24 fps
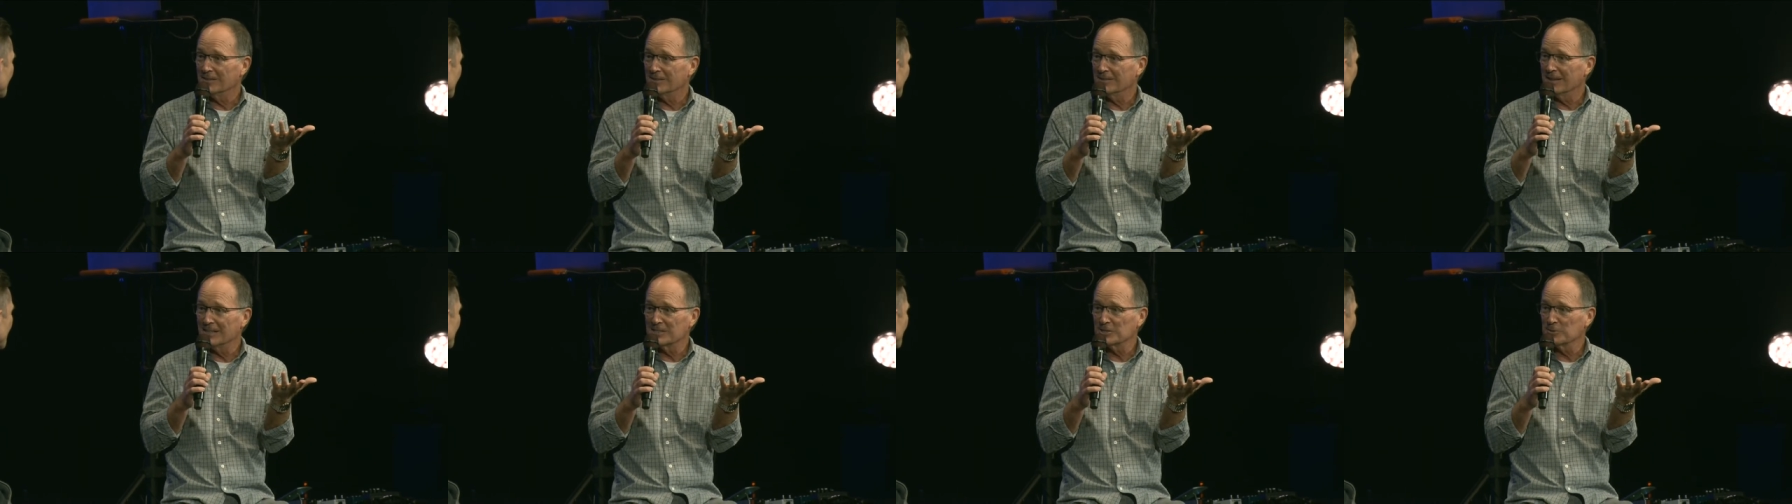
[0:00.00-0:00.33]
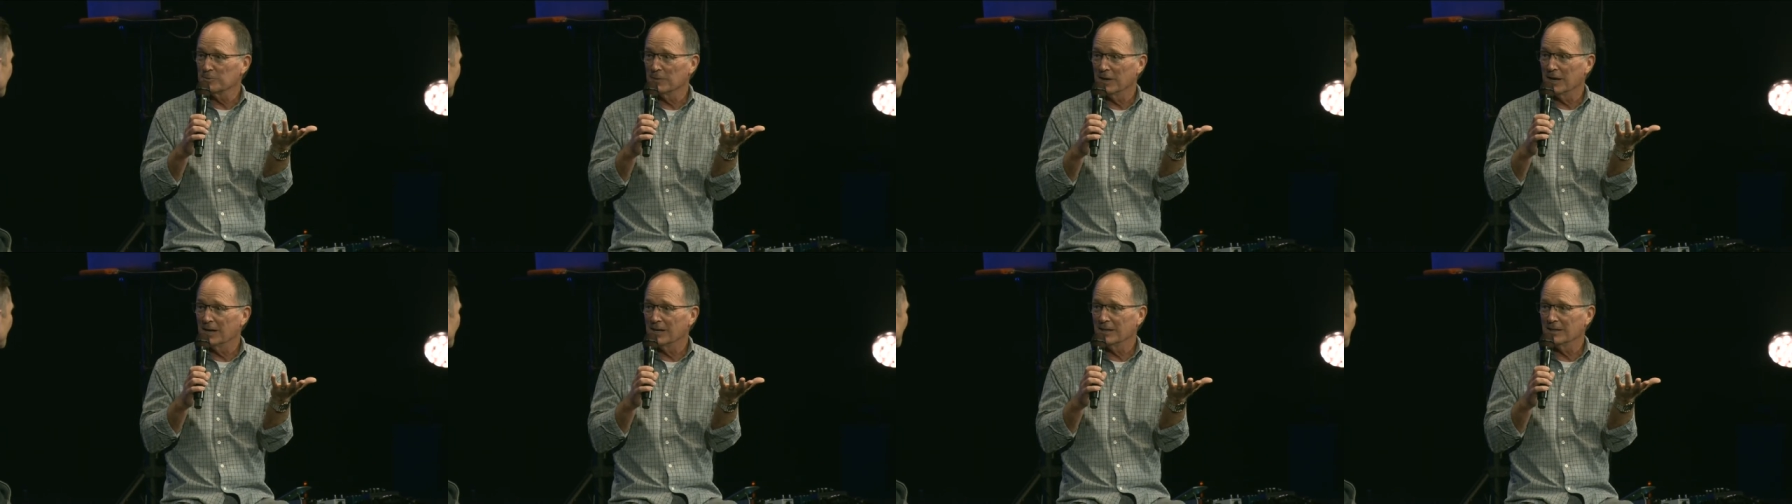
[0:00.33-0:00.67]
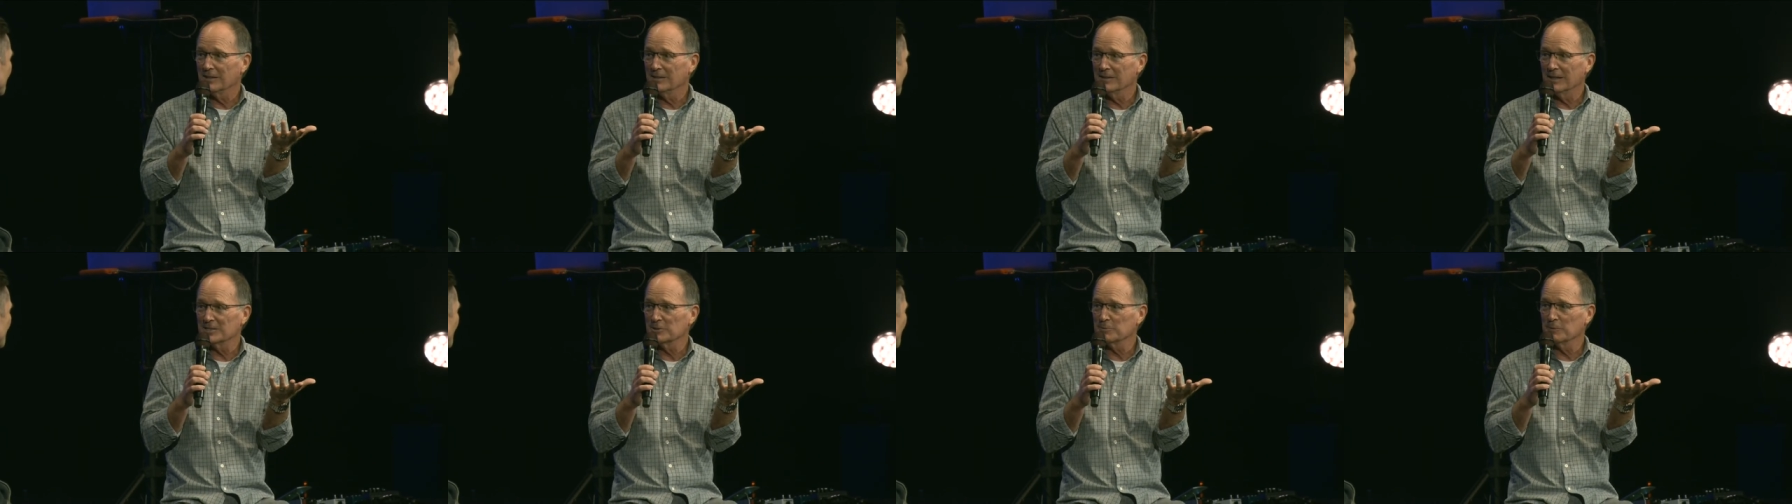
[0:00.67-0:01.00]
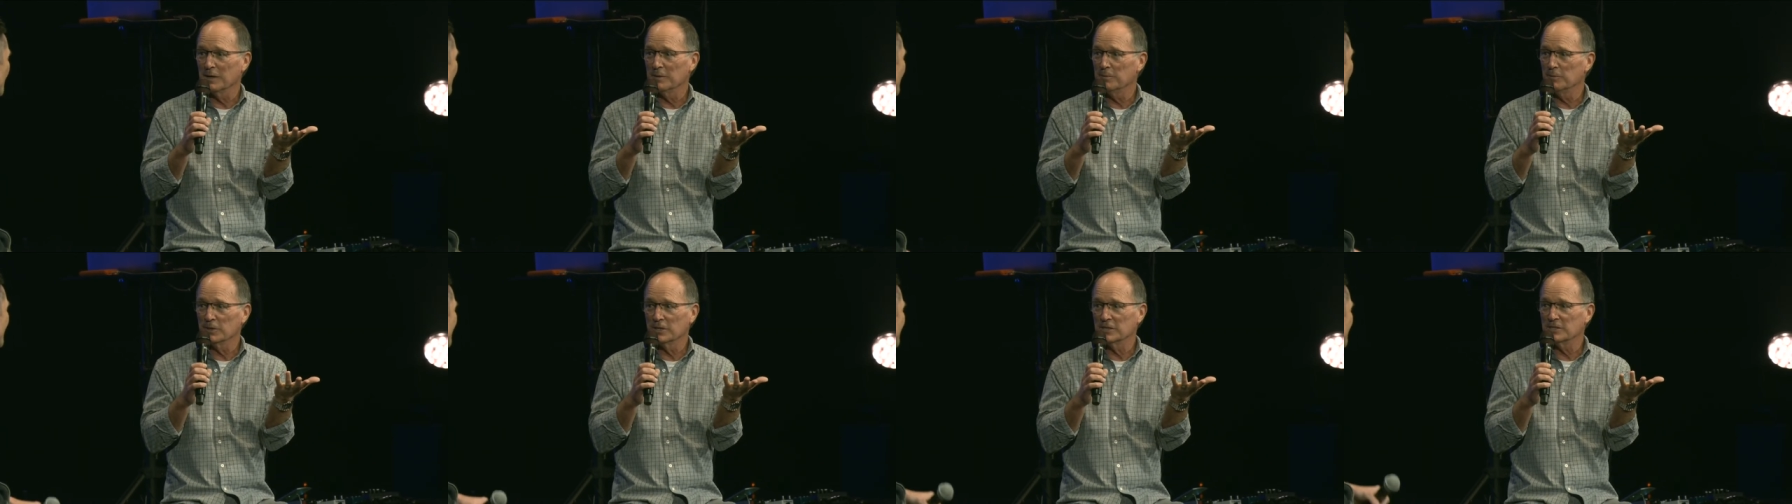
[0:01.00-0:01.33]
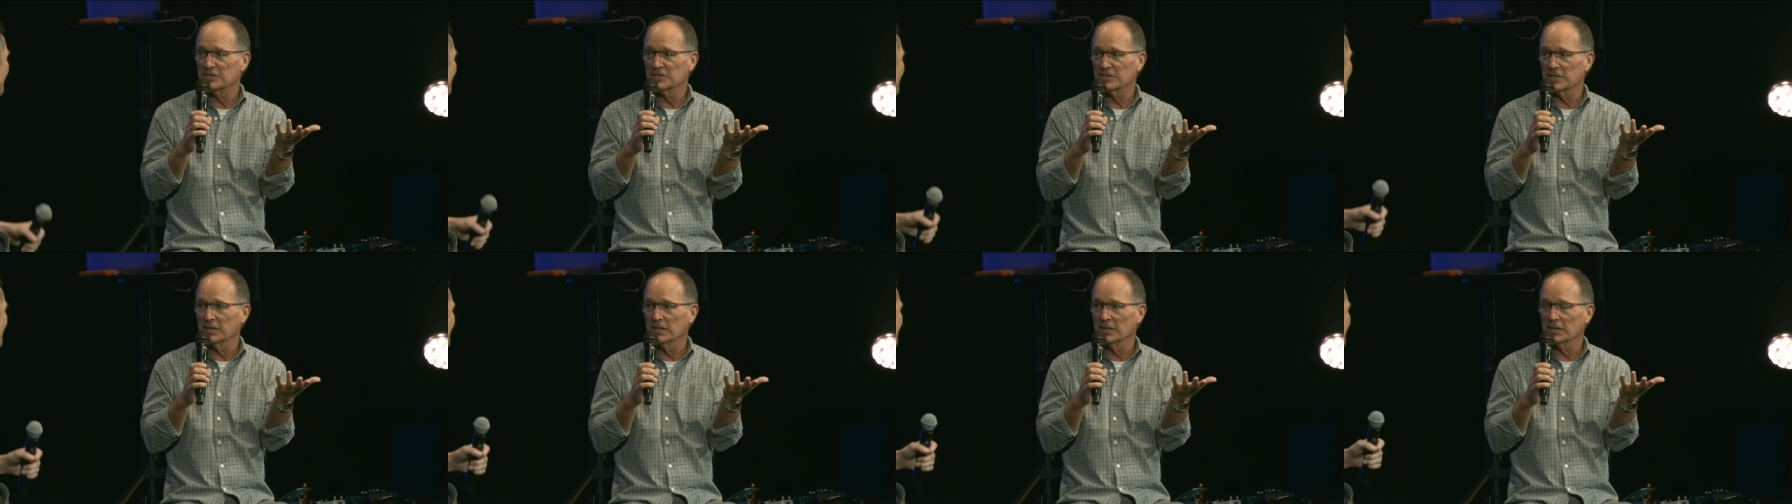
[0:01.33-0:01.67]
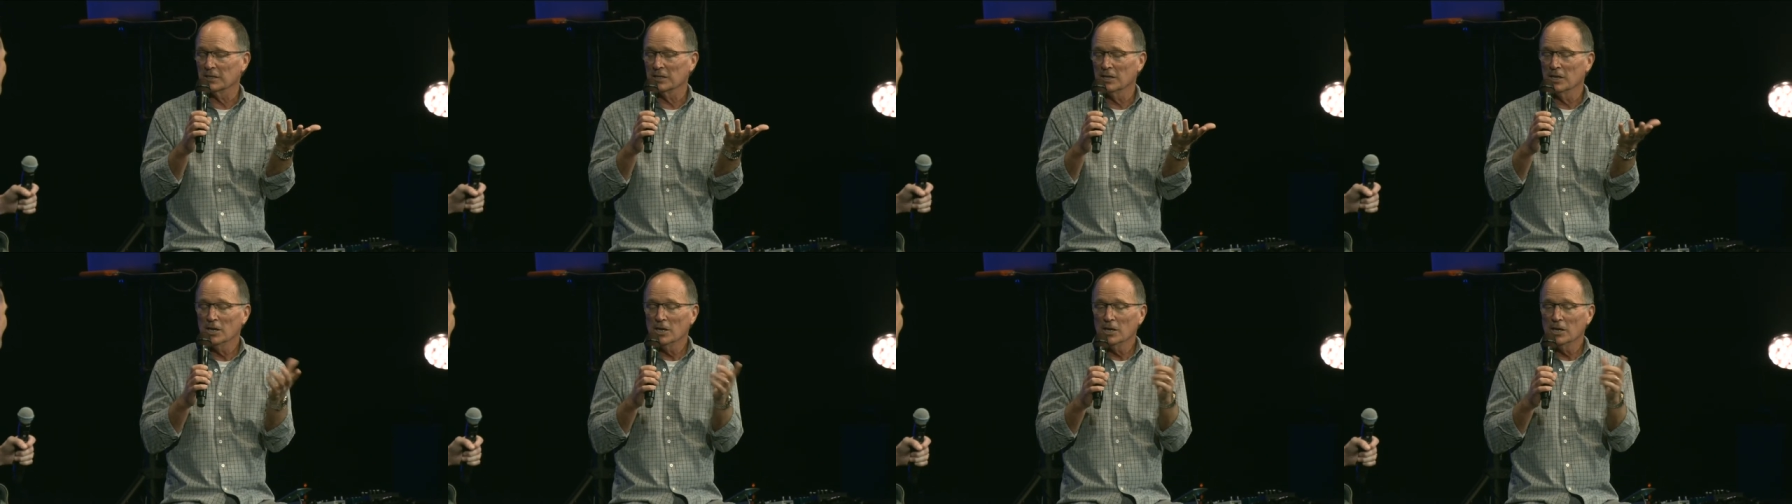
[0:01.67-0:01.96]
That's my that's my biggest thing.